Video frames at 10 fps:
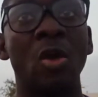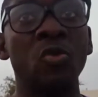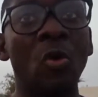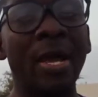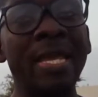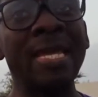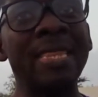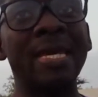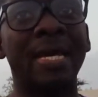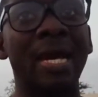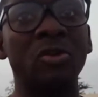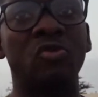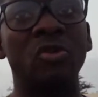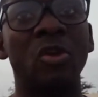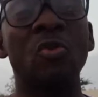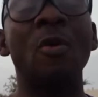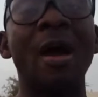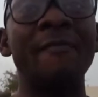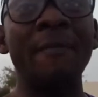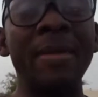You are in the country, you
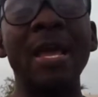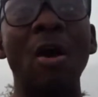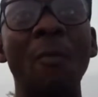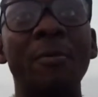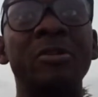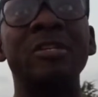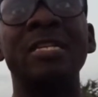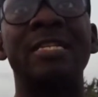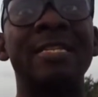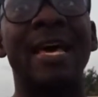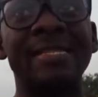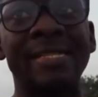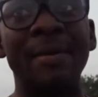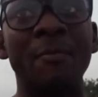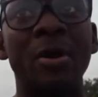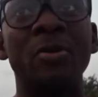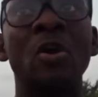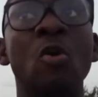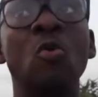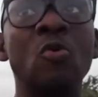have a bigger opportunity than someone
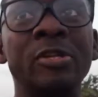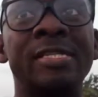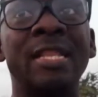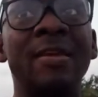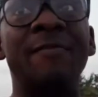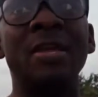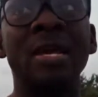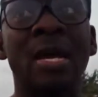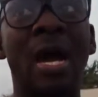who is living